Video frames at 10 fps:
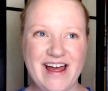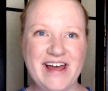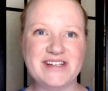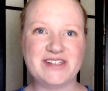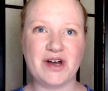
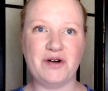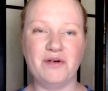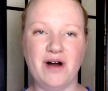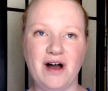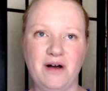So
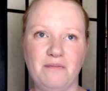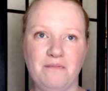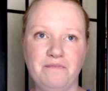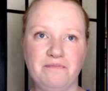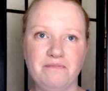
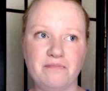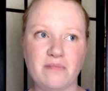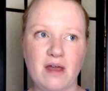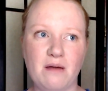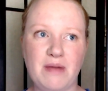
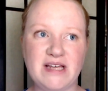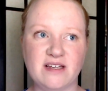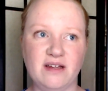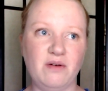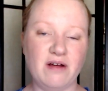
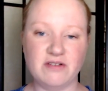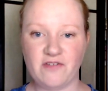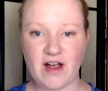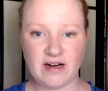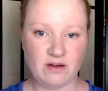basically what I was
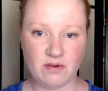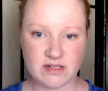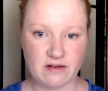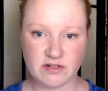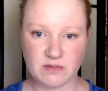finding was
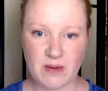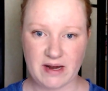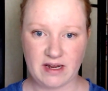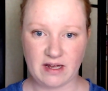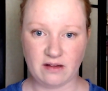I was
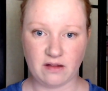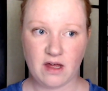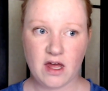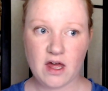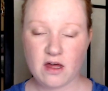spending
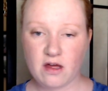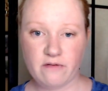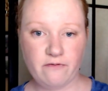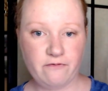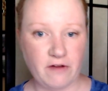
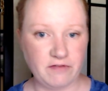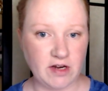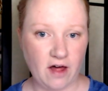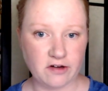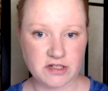
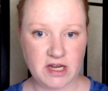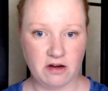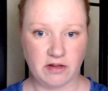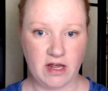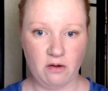$50 here
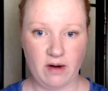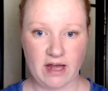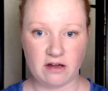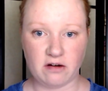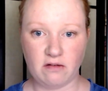and there when
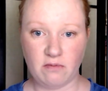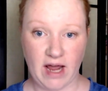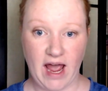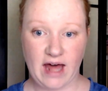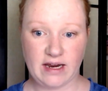I
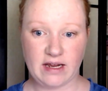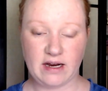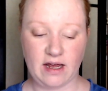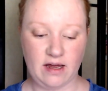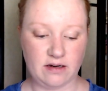had it,
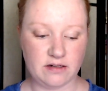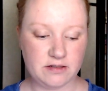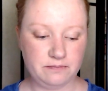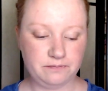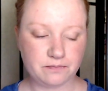and
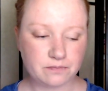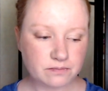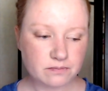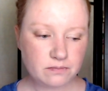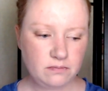
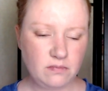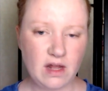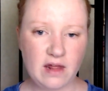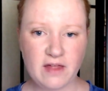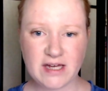
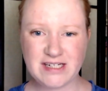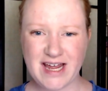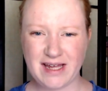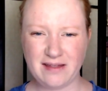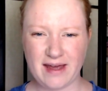then
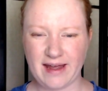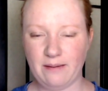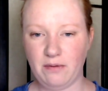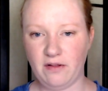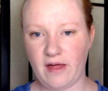taking that
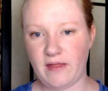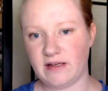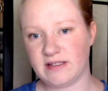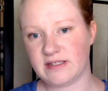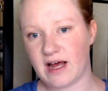gamble that
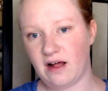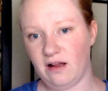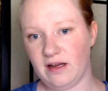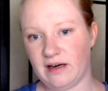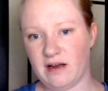they'd sell,
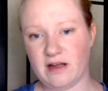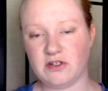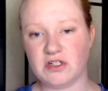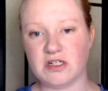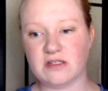and
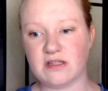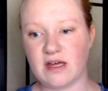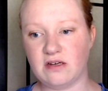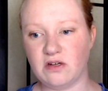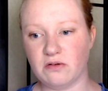it's just
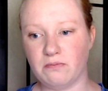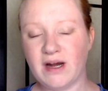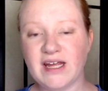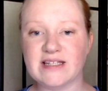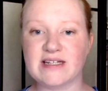that your
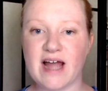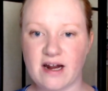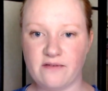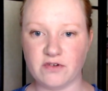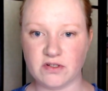money is tied
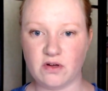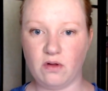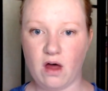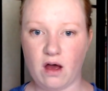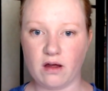up for so
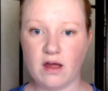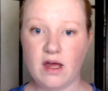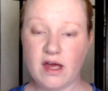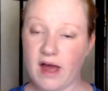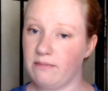long,
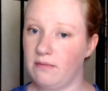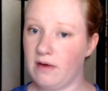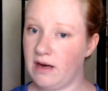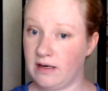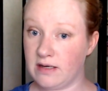and
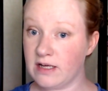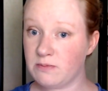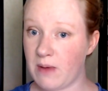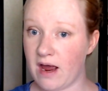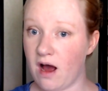it does
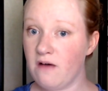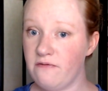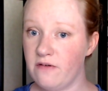pay off